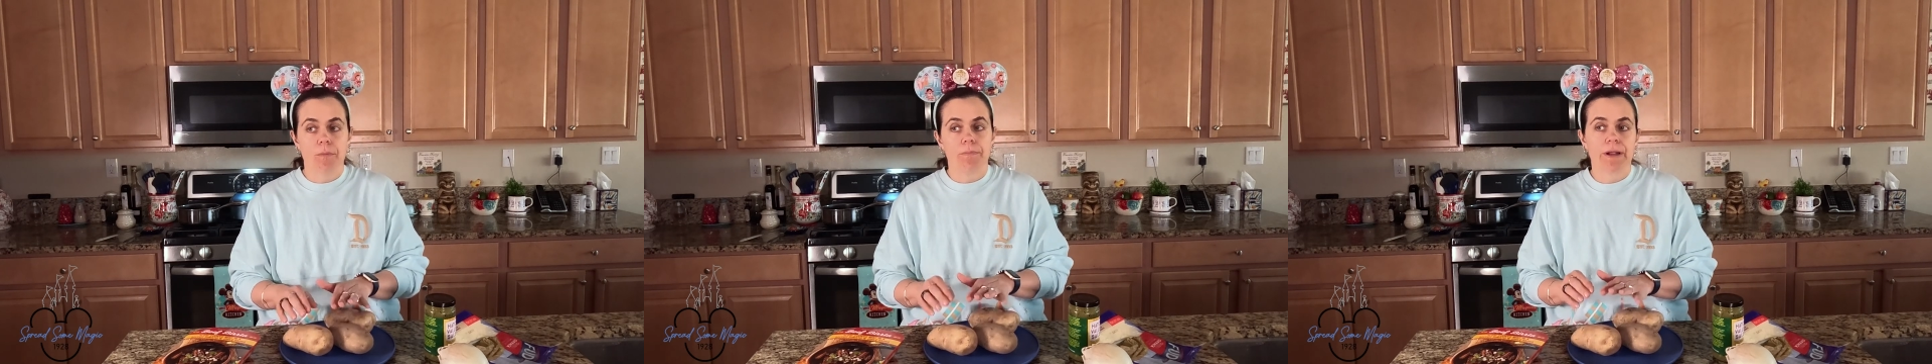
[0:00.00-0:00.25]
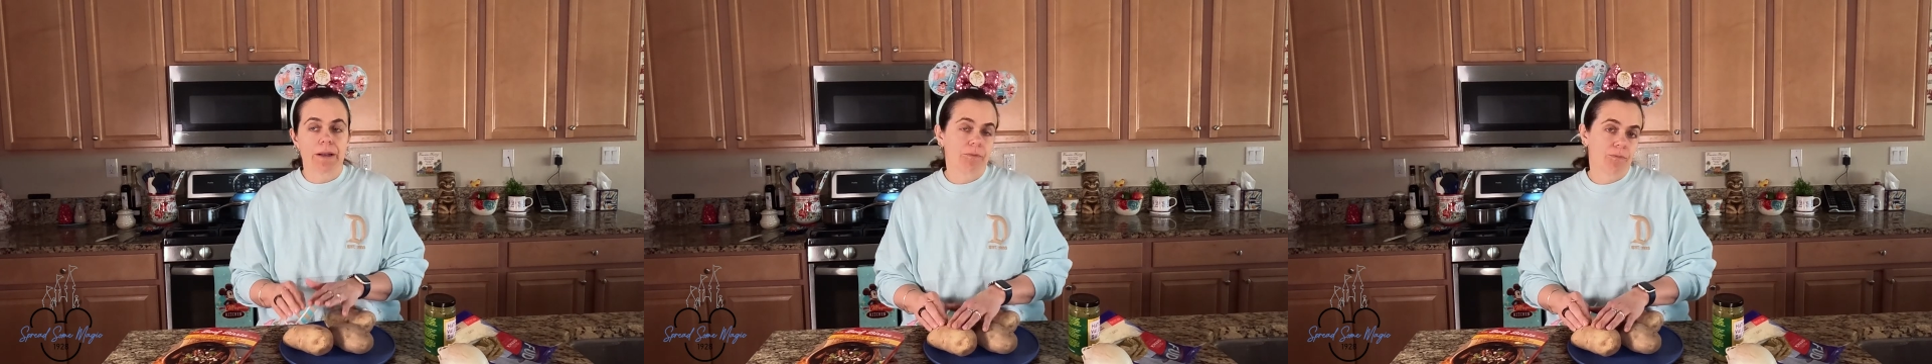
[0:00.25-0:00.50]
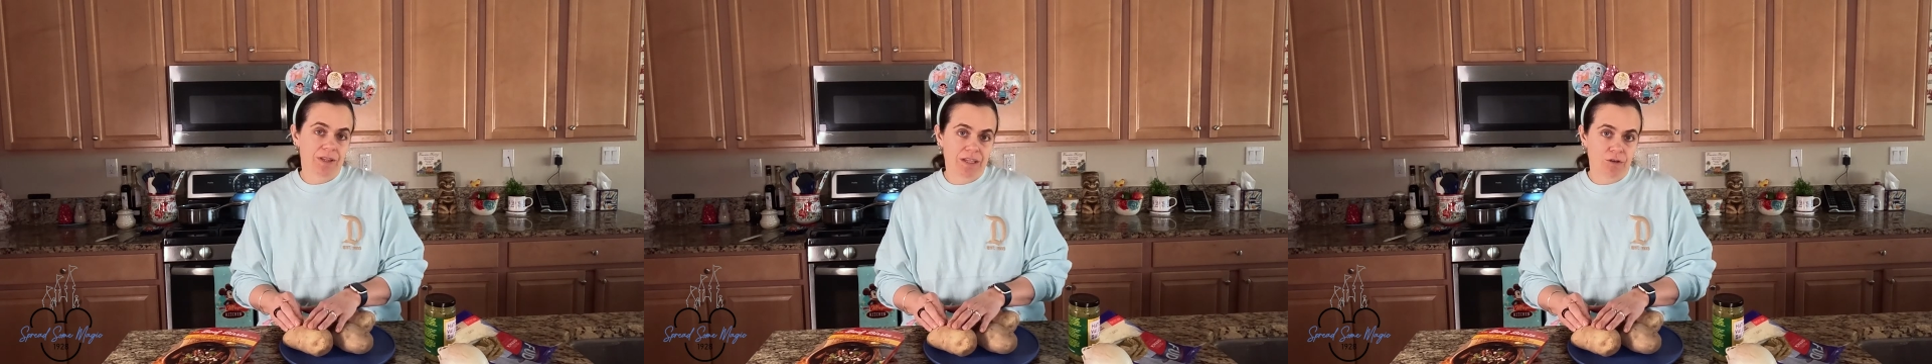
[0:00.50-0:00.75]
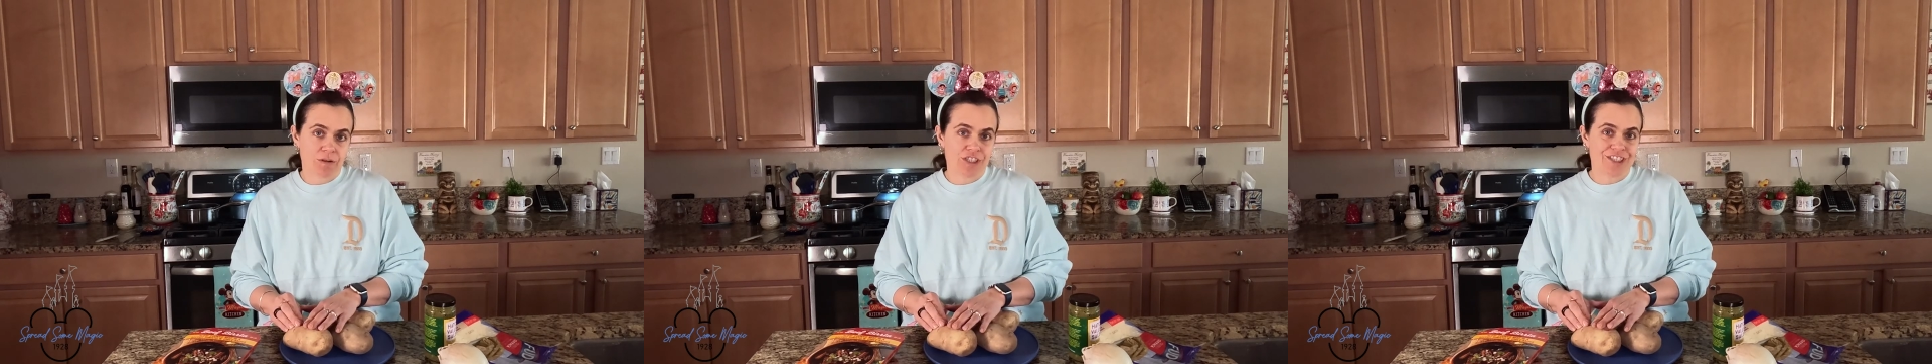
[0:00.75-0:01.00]
But with the
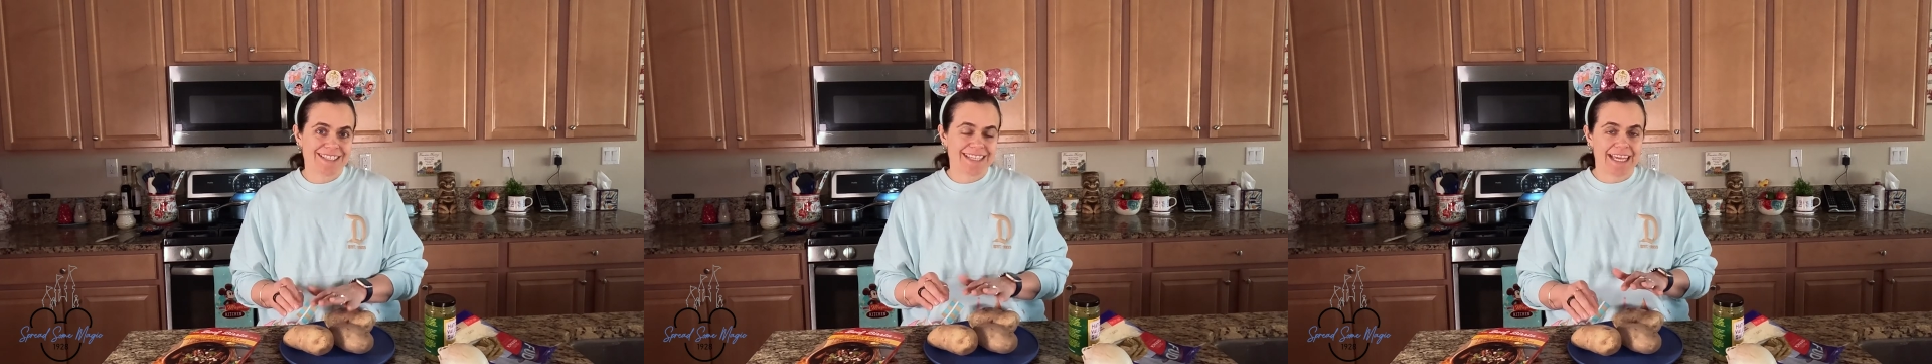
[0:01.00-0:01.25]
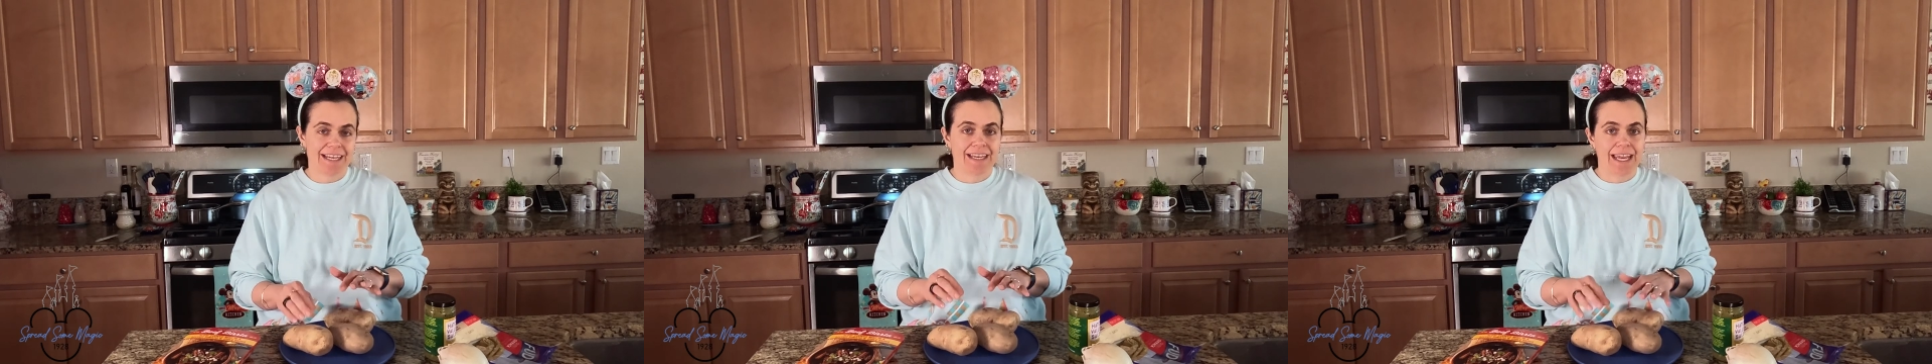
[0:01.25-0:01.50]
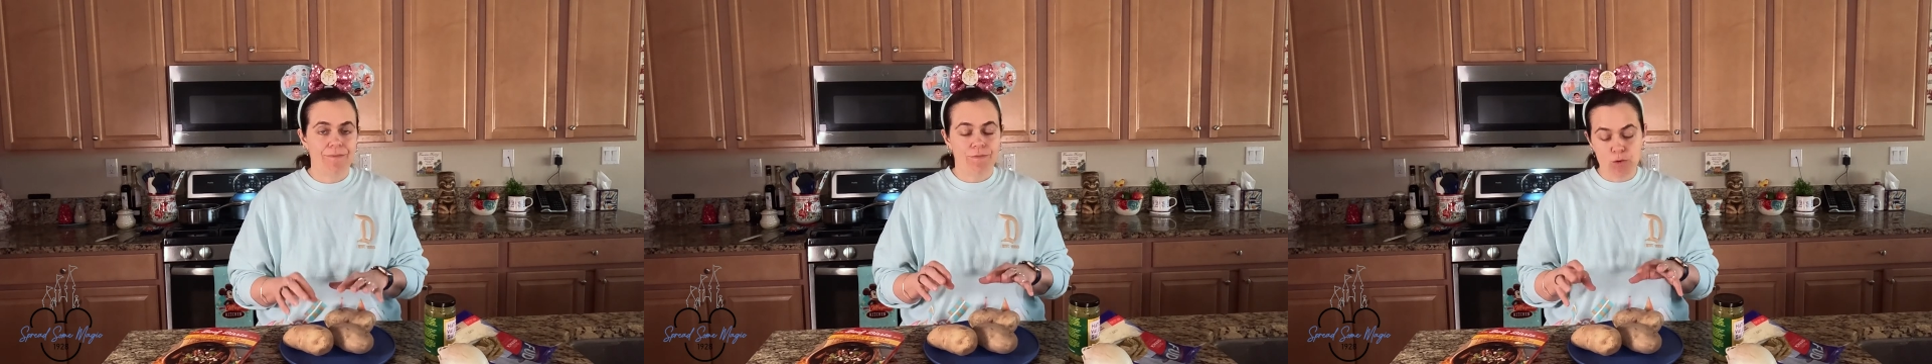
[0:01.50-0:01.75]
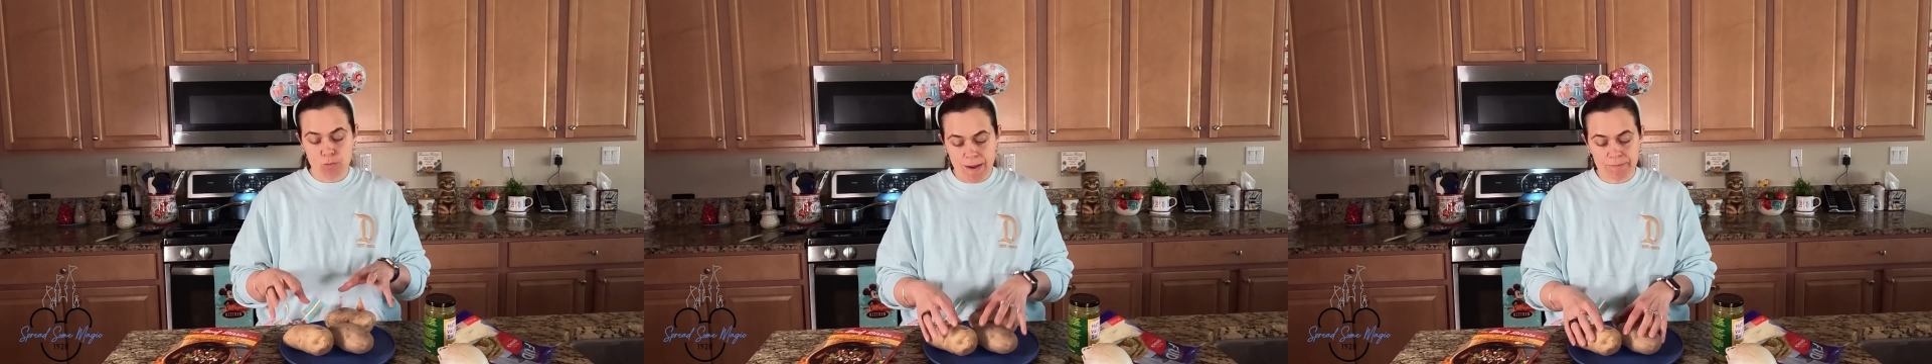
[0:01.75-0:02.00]
crunchy skin. If
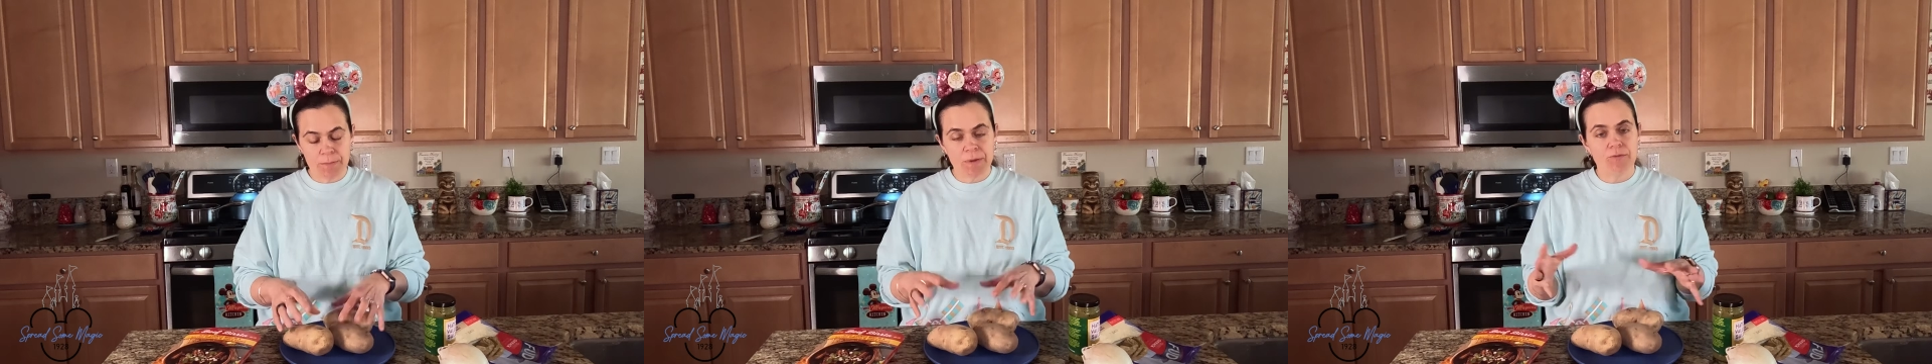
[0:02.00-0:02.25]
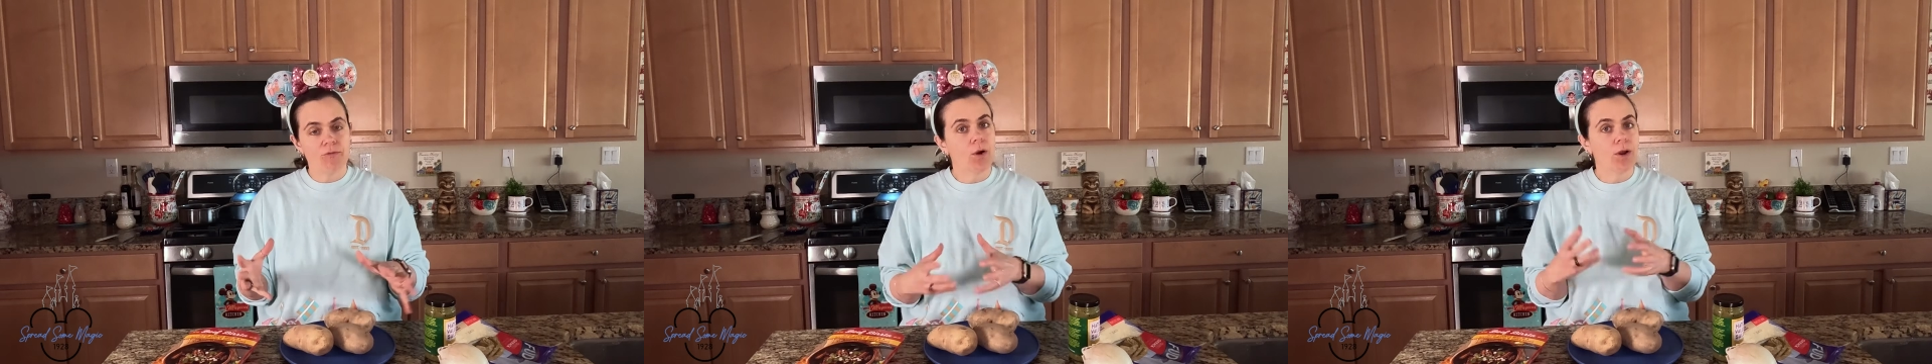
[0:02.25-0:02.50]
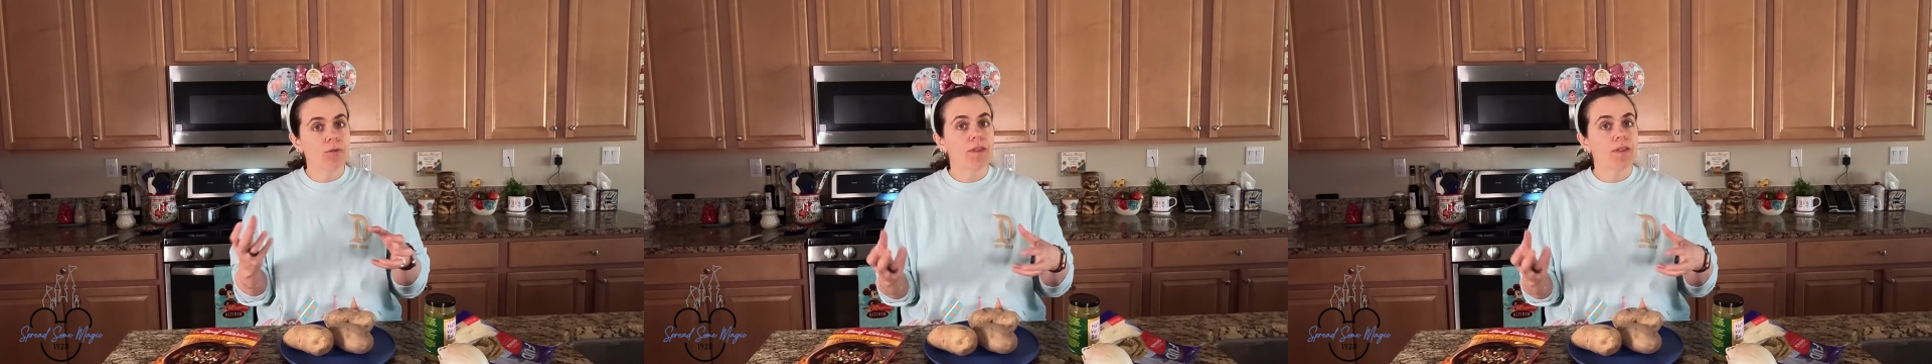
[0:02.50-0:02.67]
you wrap them in foil,